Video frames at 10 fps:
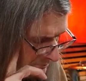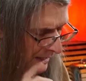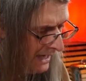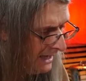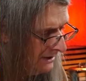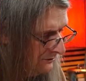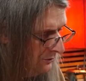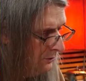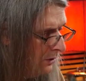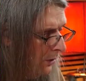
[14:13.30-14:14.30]
pay
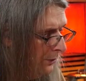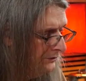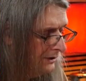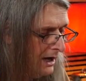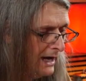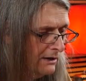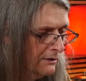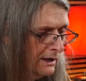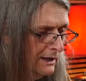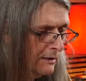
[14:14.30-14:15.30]
two gold to
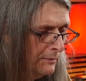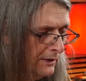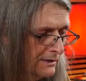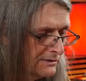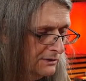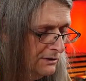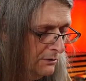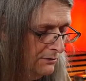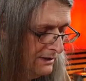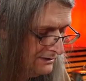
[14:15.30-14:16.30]
hire an airplane, so you
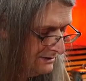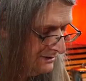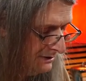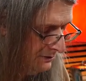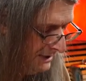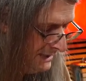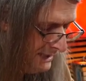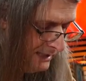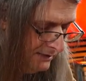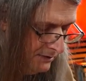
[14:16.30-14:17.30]
don't necessarily
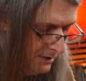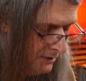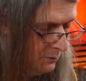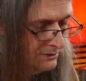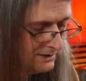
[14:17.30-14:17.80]
need, or